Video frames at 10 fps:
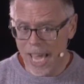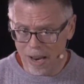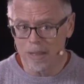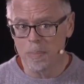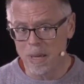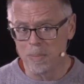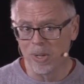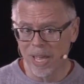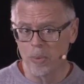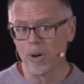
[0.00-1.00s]
had other
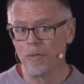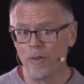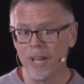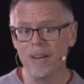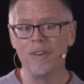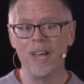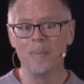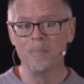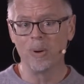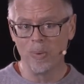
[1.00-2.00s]
people that were afraid of
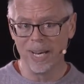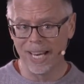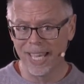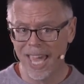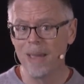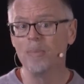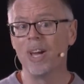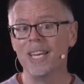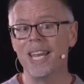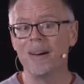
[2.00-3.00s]
him, but when it came
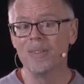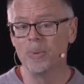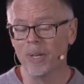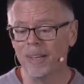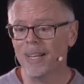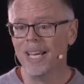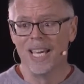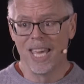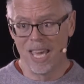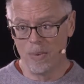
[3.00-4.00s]
right down to it,
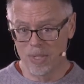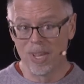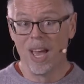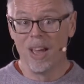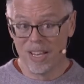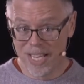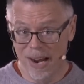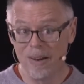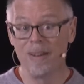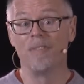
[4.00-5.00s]
he was
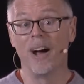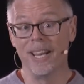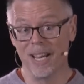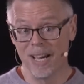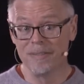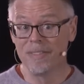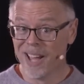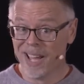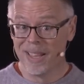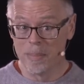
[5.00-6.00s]
terrified of
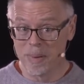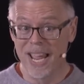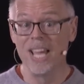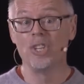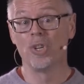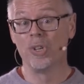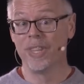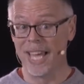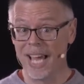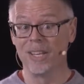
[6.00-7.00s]
the
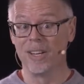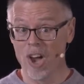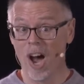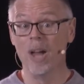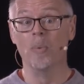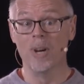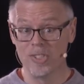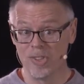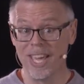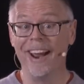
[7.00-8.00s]
potential that God
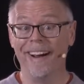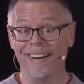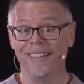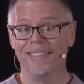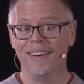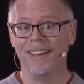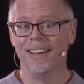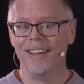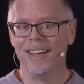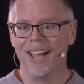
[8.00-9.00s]
was there,
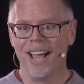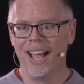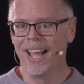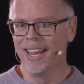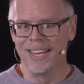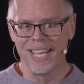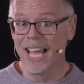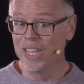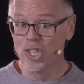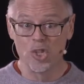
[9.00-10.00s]
and he
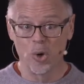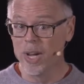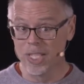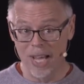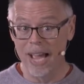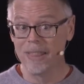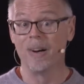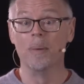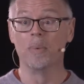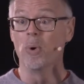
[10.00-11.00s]
had this choice:
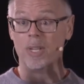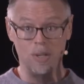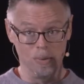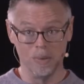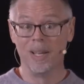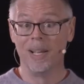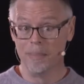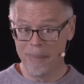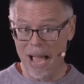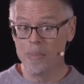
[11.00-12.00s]
either I'm going to
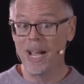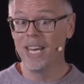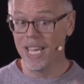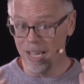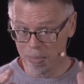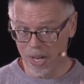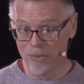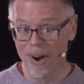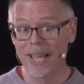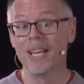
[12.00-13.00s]
bow my knee, I'm going
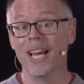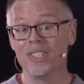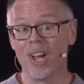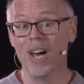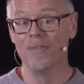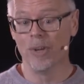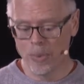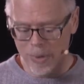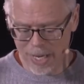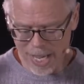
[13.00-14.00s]
to recognize God for
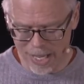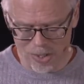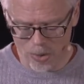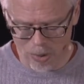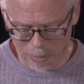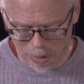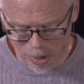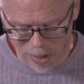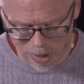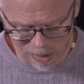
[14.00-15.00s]
who He is, or I'm
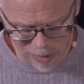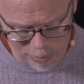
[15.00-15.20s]
going to